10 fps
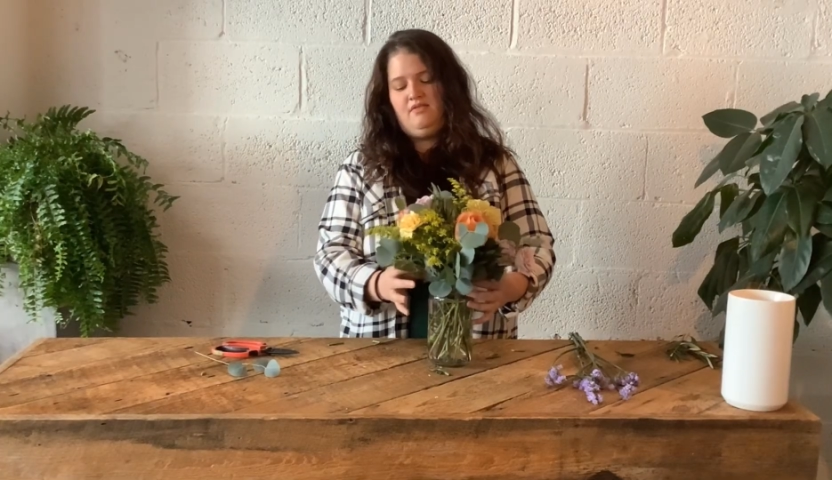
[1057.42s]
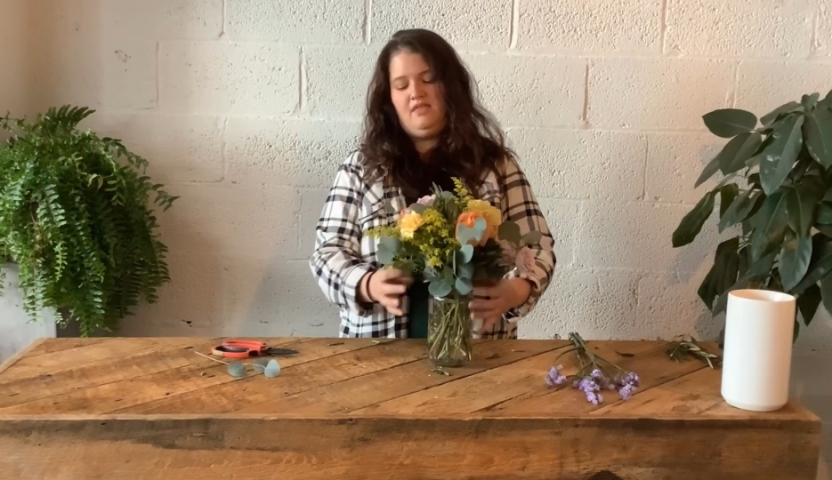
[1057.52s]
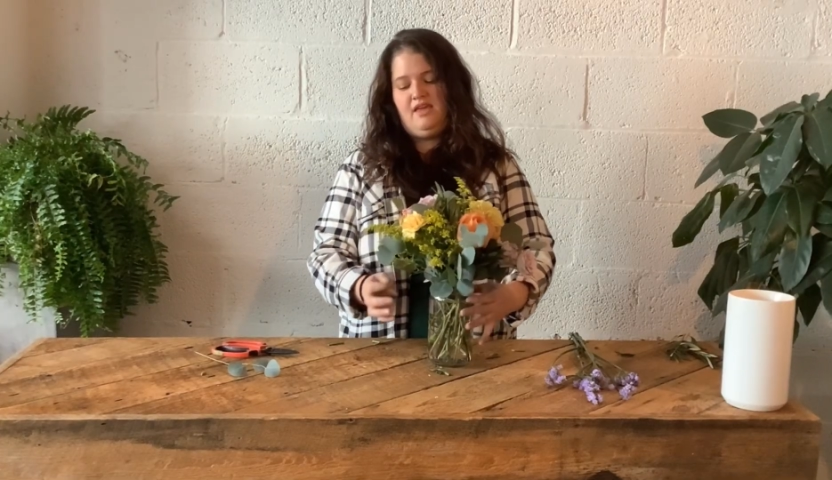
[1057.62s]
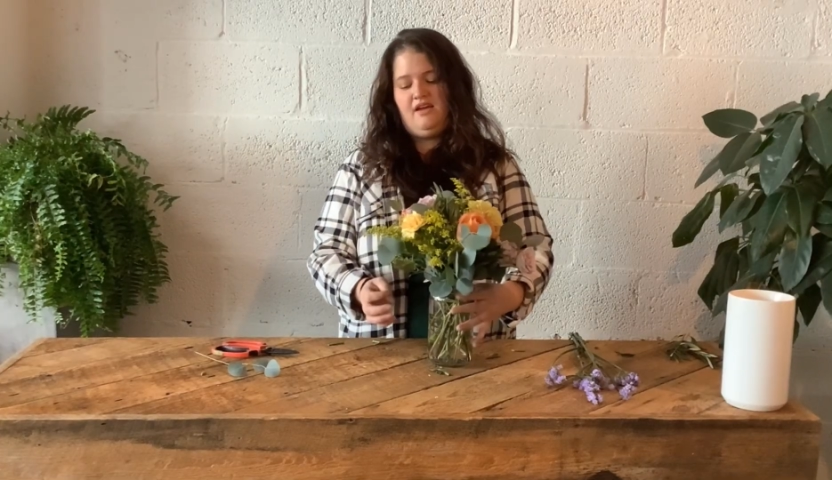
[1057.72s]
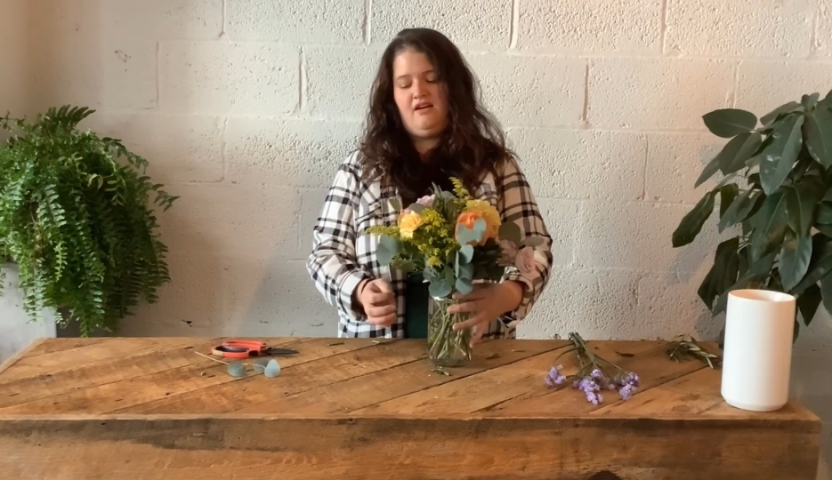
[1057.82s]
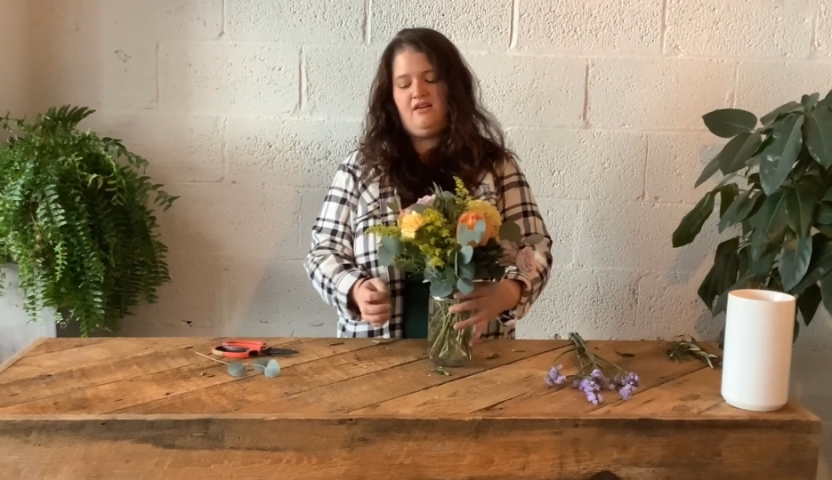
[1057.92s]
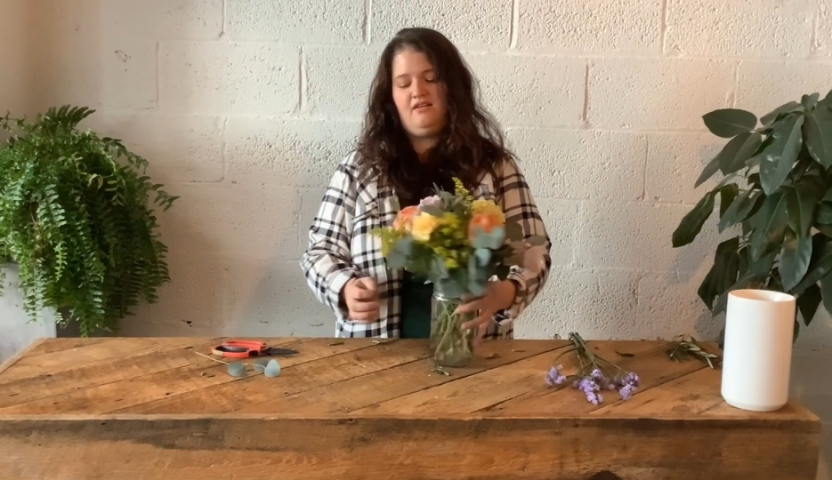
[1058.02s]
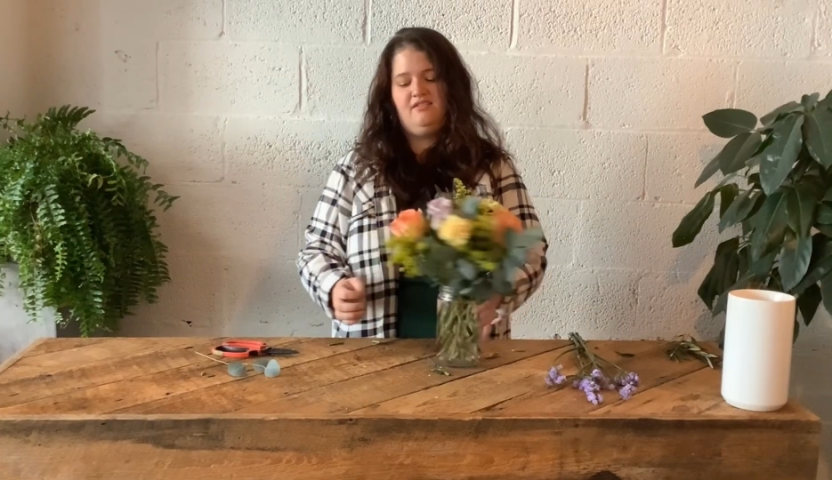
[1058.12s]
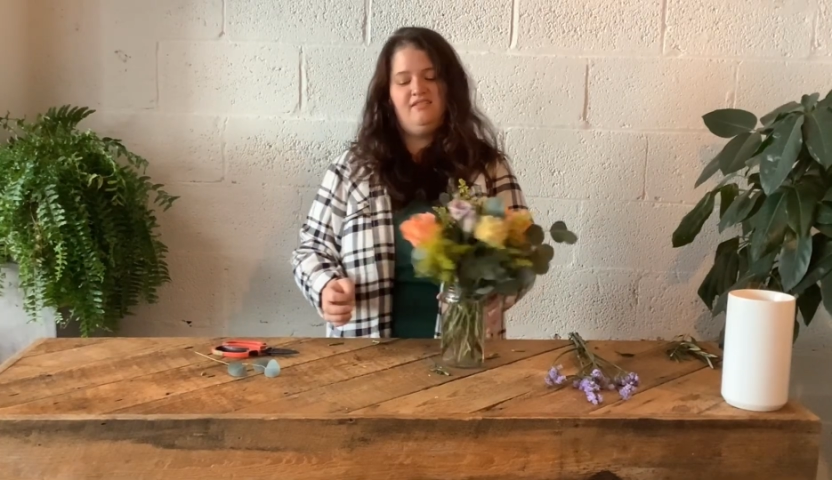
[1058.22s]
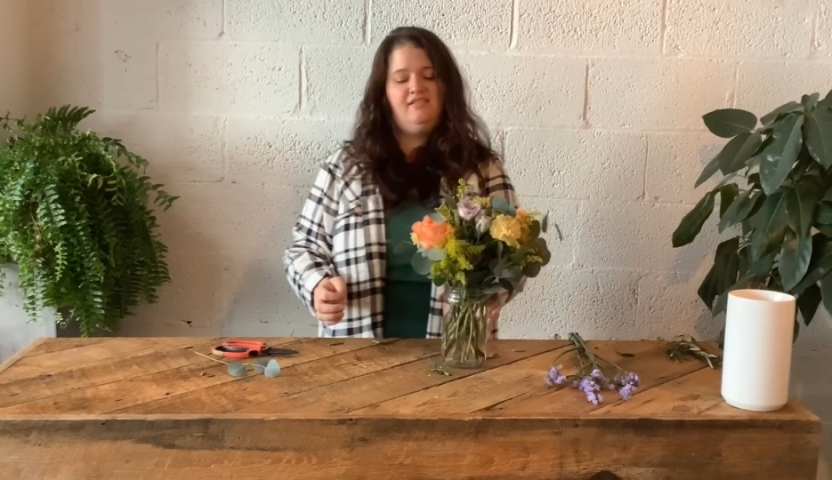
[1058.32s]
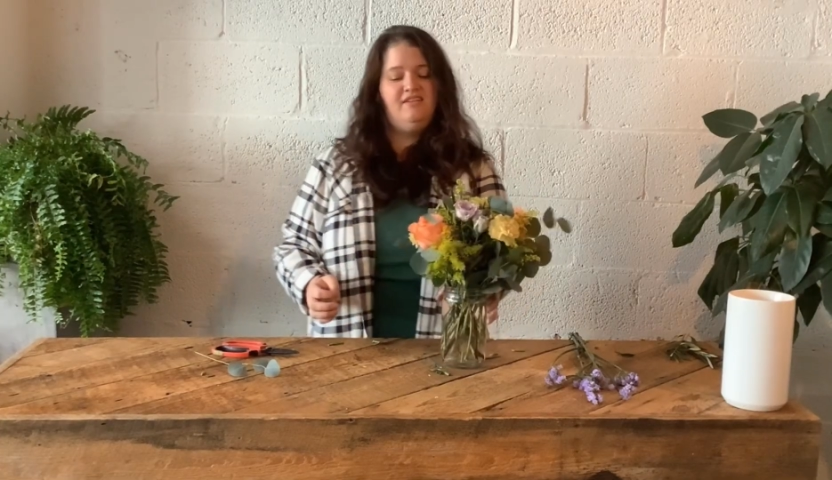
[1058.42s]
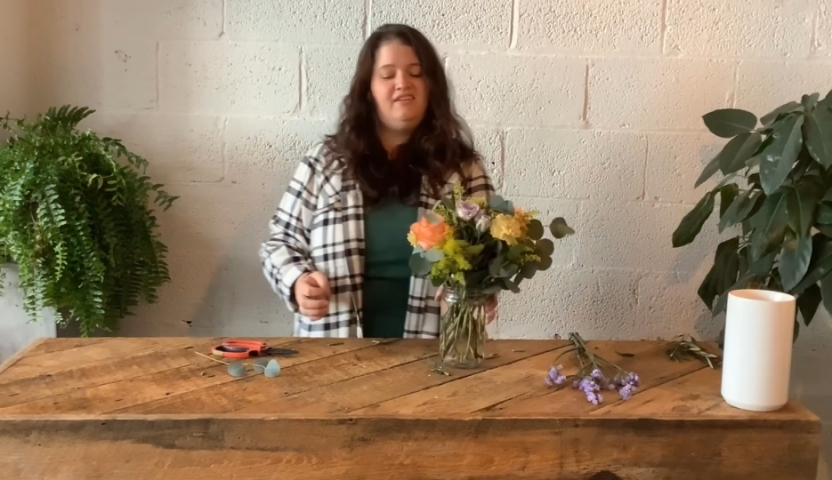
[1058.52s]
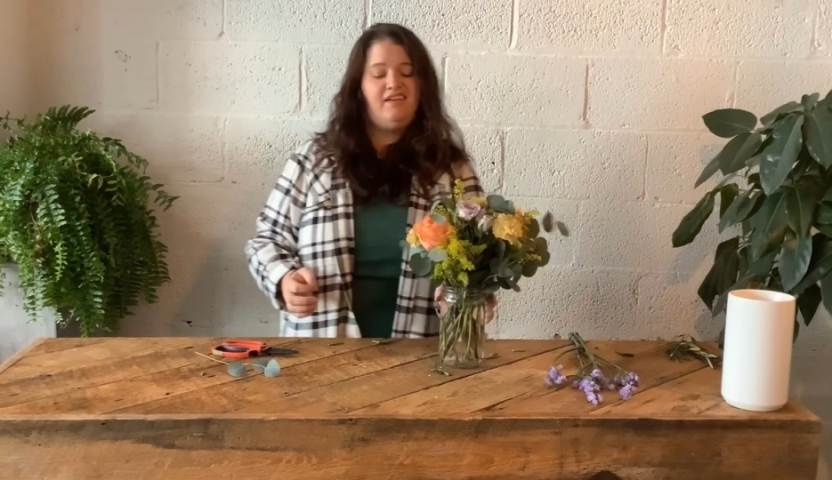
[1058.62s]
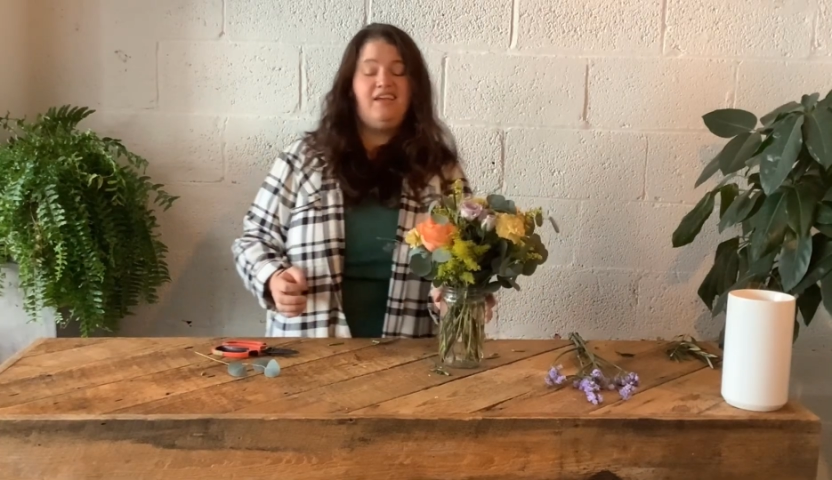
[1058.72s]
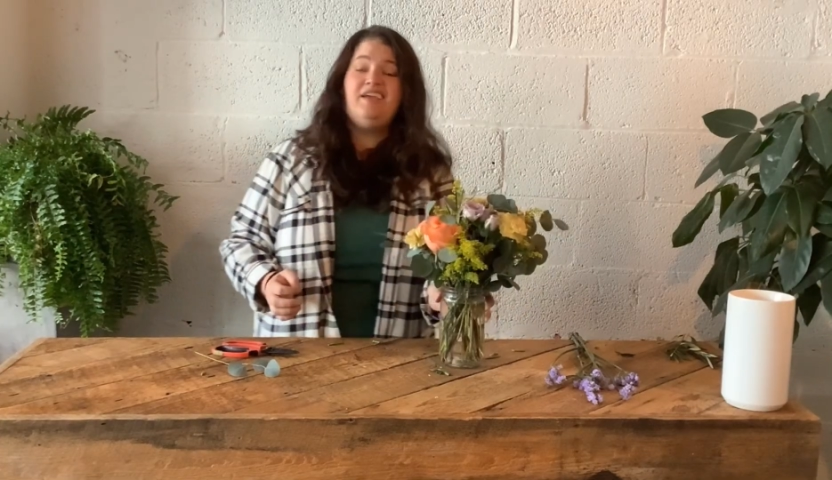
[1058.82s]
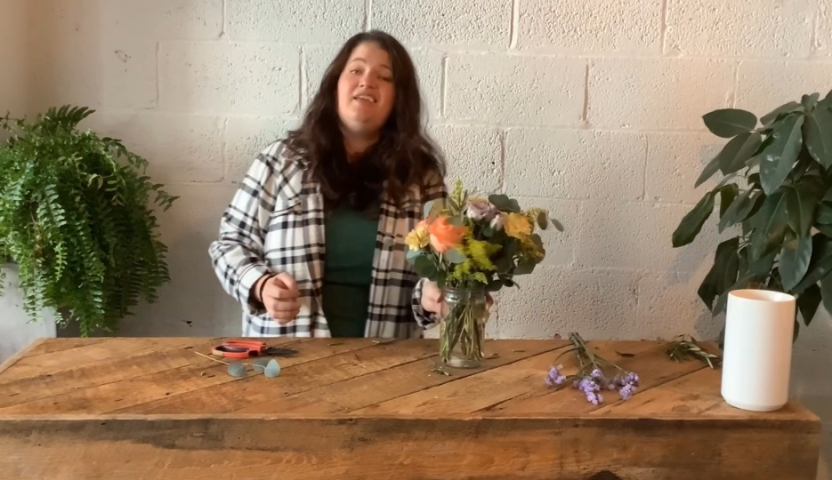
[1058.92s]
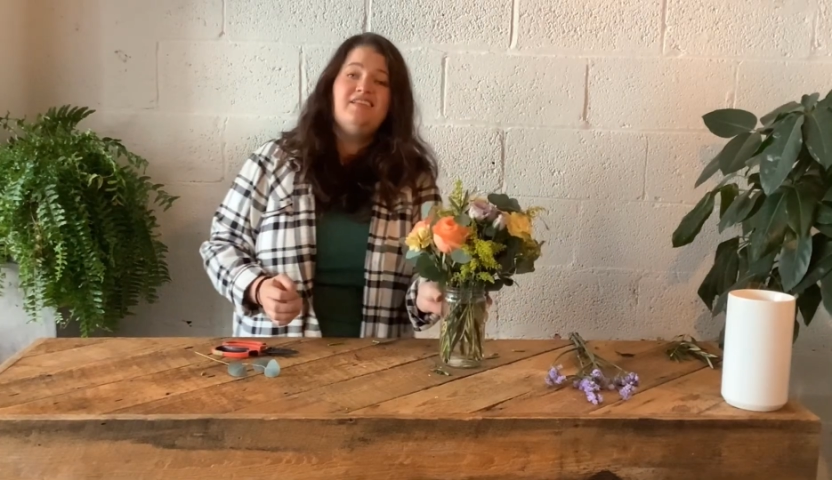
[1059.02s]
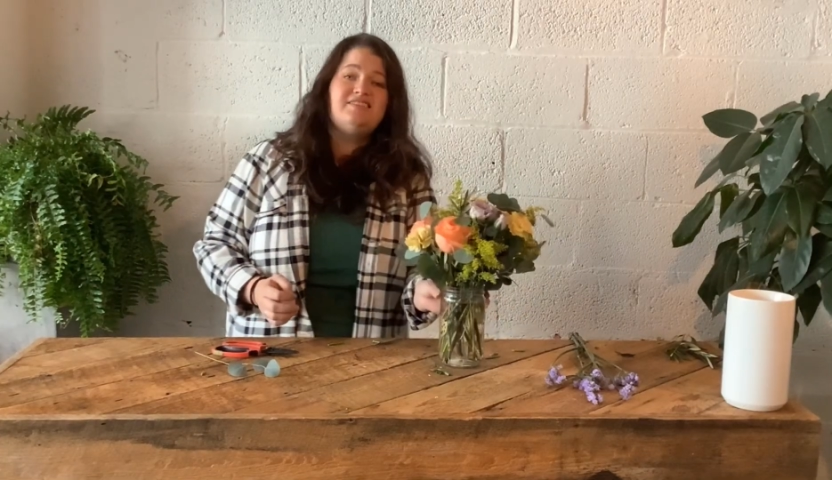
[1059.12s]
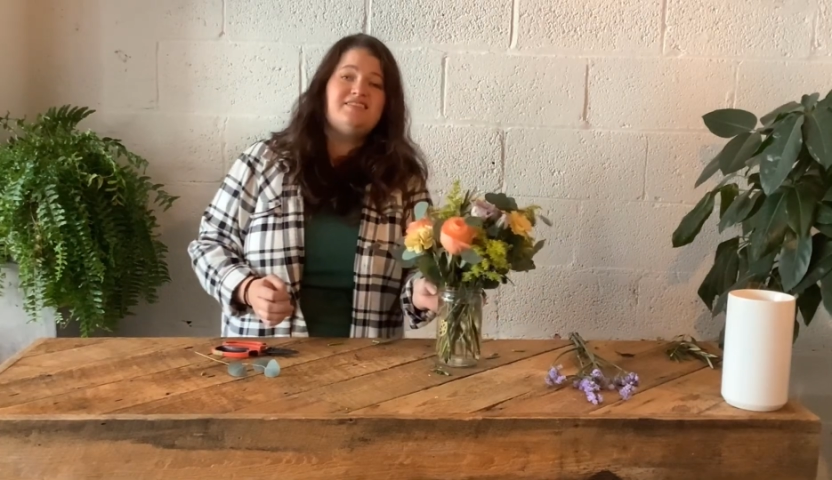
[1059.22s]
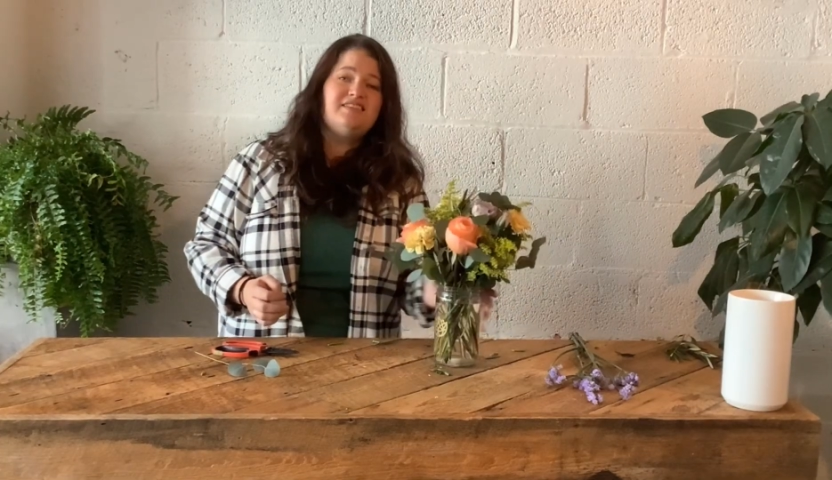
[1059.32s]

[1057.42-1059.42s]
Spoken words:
There. It's